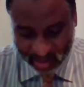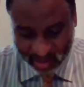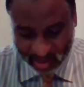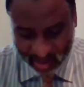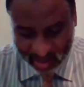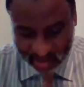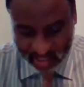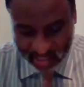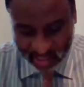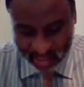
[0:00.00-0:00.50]

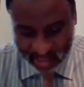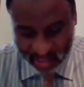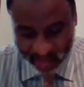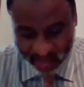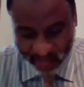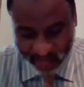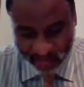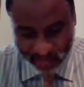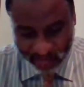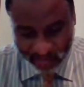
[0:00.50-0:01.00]

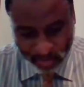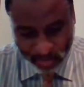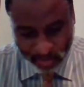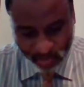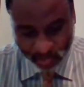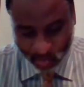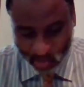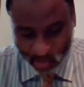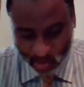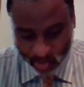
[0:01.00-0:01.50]
GEF
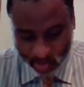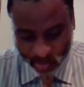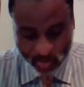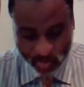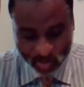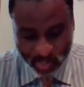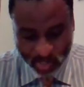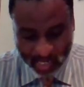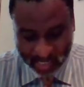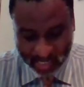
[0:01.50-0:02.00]
portfolio. So
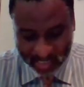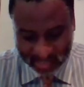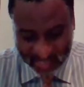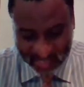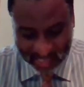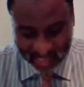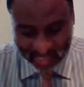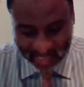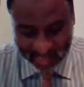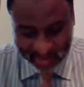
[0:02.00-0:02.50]
you can see
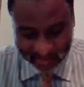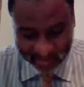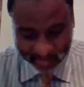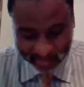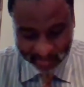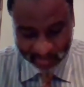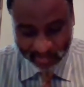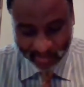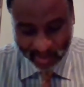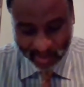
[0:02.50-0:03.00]
that
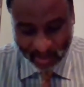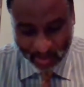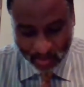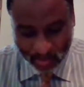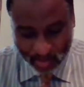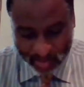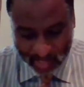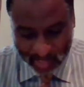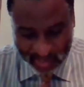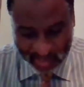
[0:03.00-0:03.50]

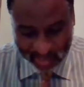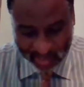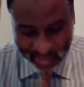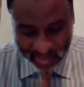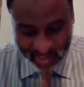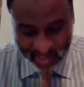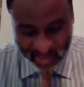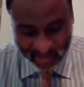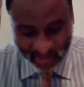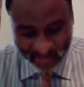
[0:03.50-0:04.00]
within the
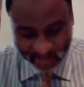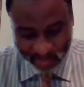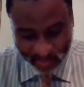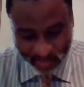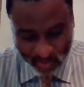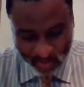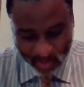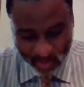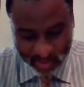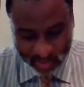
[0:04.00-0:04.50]
GEF
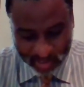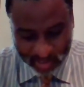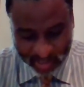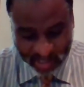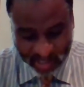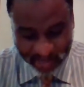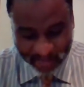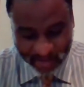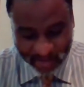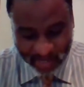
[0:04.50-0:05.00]
portfolio, a
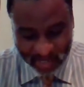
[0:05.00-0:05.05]
significant